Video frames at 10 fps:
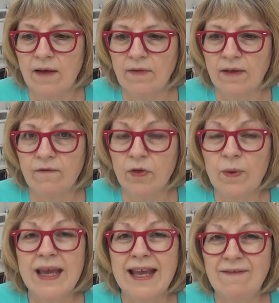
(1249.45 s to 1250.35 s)
I've like
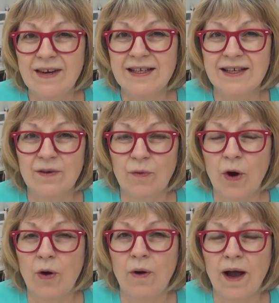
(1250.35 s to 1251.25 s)
three evenings in a
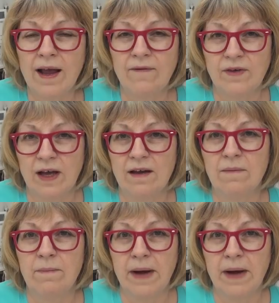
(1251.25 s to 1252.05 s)
row I have done